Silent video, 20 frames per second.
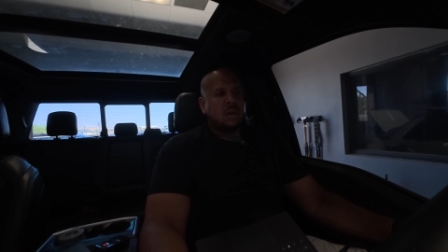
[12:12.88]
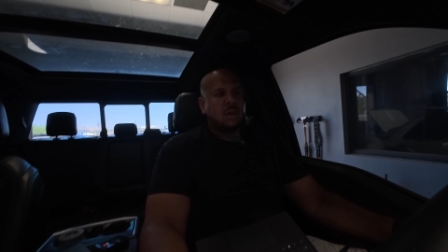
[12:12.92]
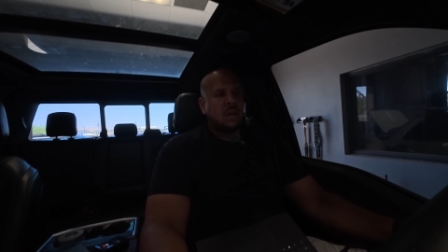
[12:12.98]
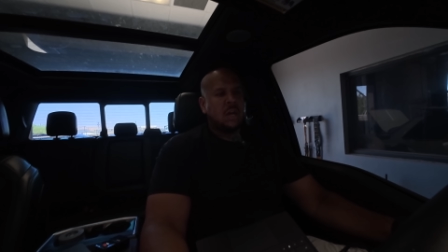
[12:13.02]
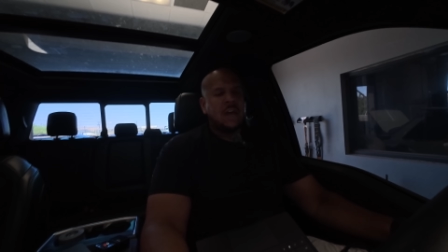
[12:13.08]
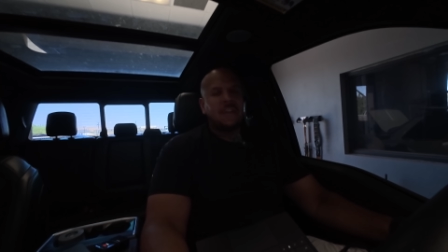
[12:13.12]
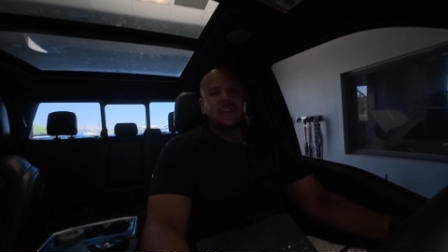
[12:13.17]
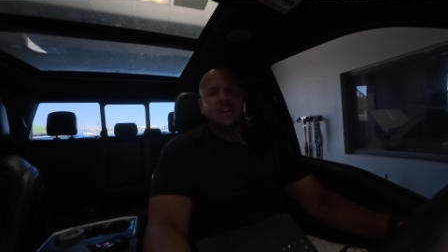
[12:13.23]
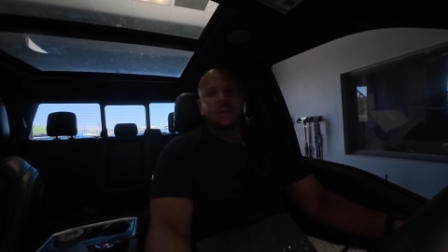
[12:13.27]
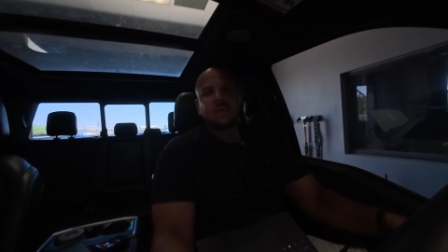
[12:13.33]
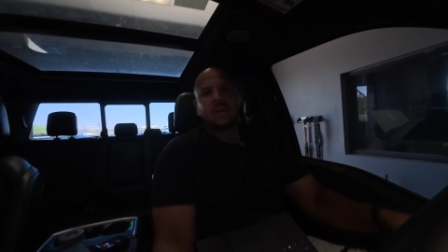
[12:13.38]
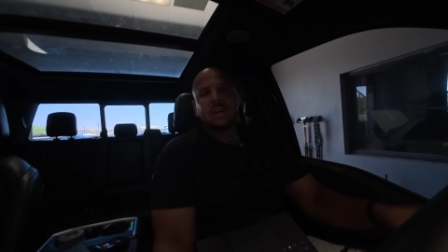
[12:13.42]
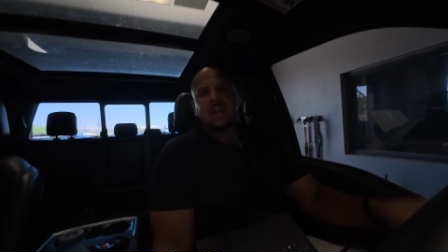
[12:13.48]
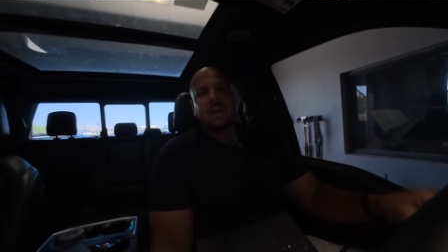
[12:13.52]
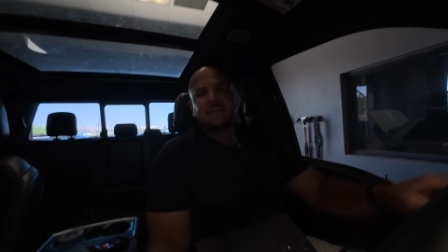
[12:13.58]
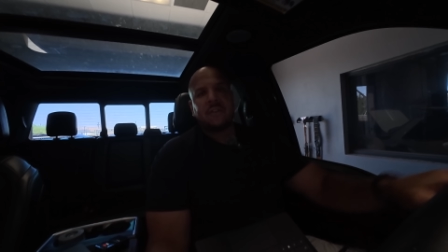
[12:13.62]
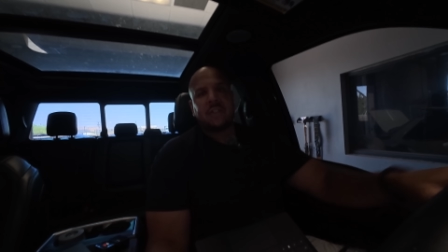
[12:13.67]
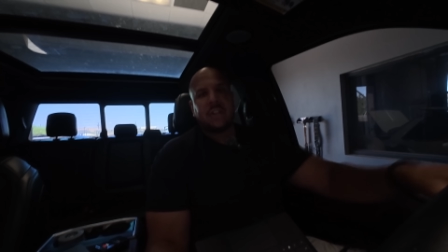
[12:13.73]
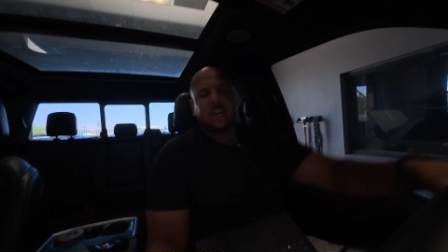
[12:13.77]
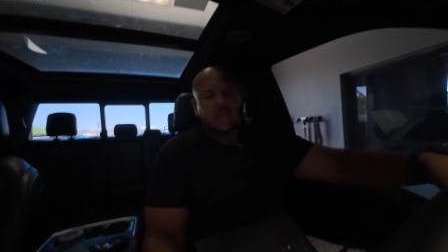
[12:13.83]
I think we're
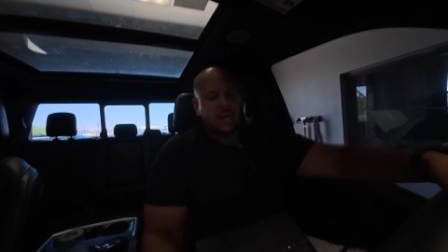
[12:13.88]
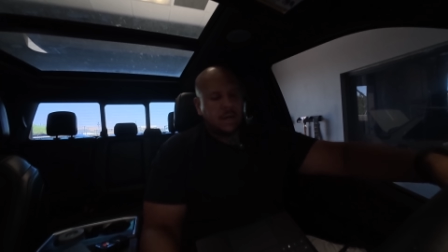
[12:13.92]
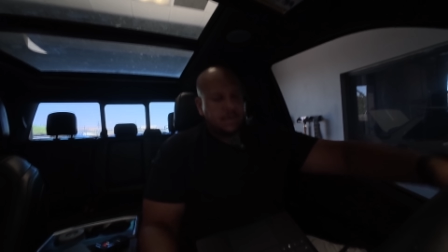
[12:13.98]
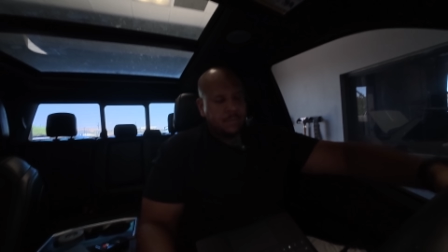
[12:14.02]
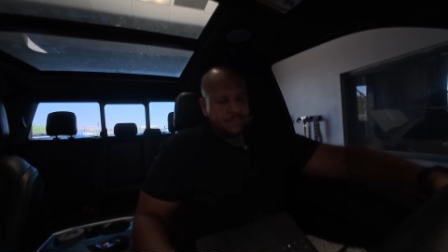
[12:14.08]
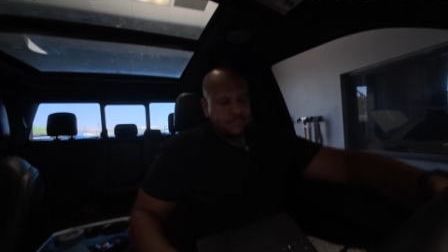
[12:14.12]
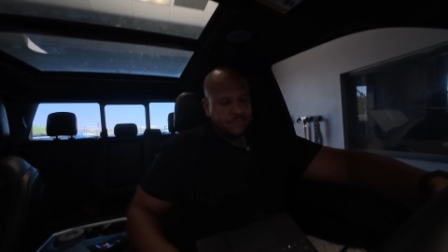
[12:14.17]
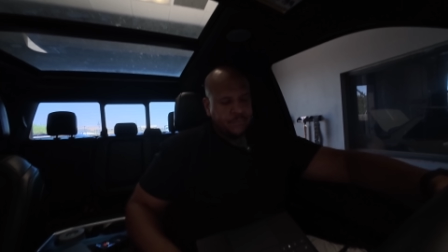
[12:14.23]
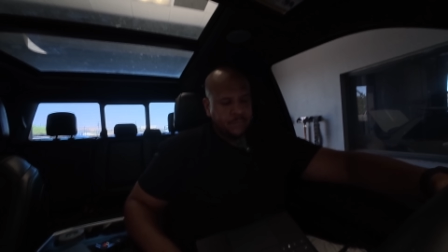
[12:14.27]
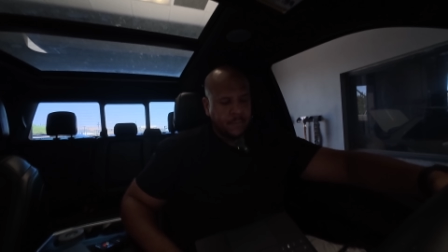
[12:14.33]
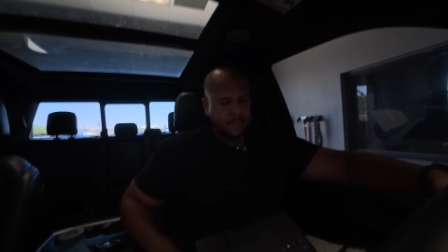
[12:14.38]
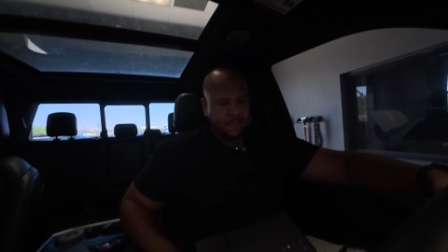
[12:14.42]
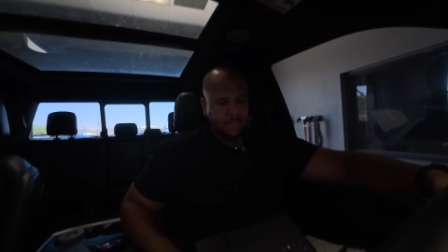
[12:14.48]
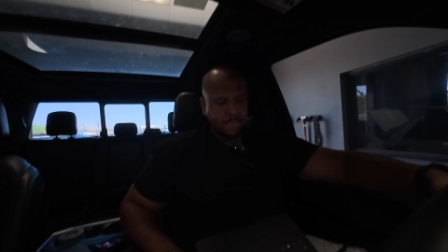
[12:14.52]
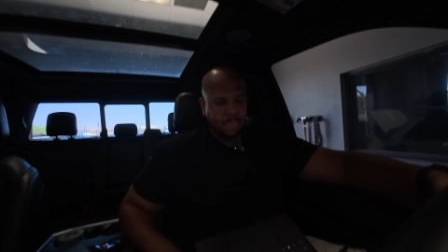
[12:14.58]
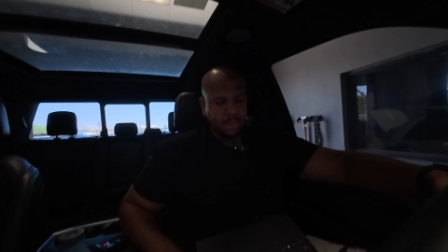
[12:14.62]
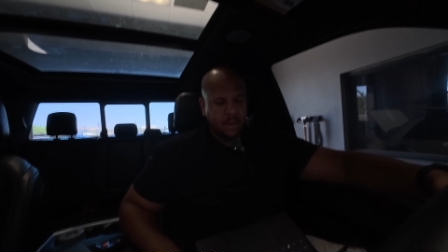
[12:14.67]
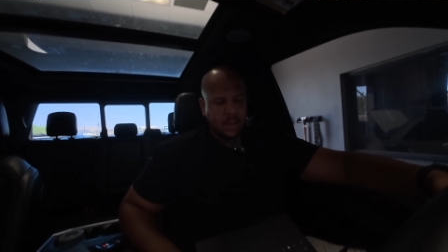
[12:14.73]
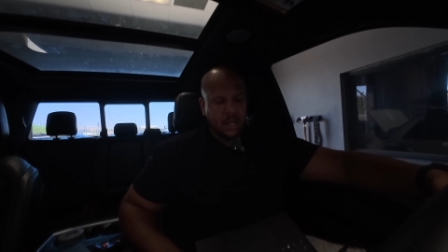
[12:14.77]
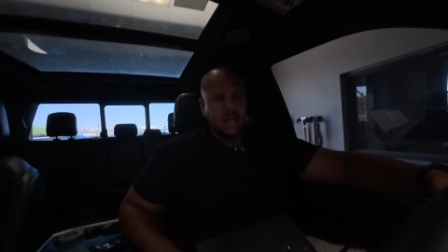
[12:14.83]
done for the day.
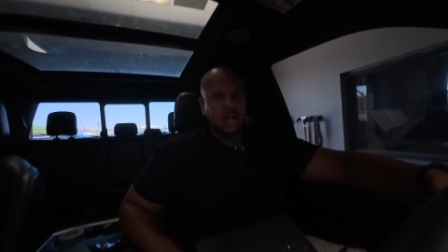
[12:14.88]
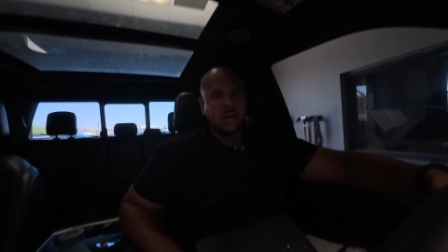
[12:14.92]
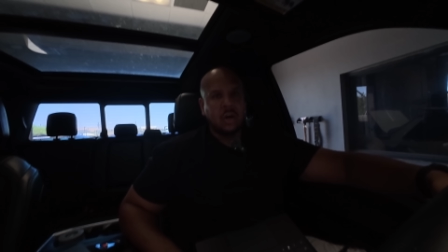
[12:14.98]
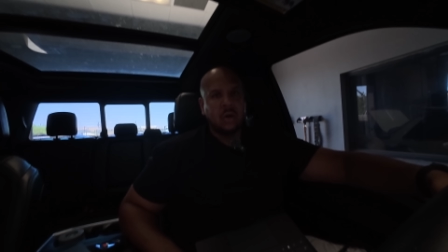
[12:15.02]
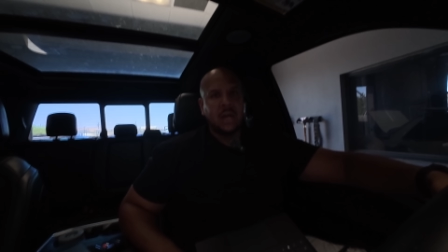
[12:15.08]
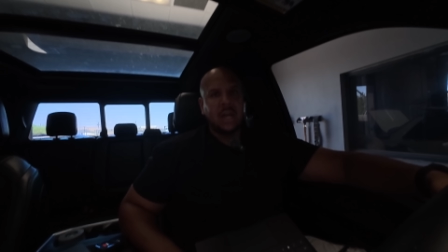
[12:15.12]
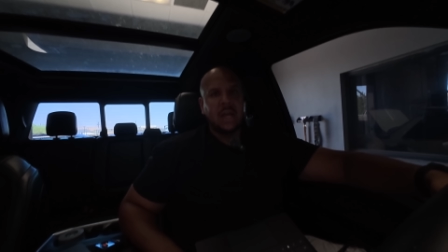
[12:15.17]
I'll go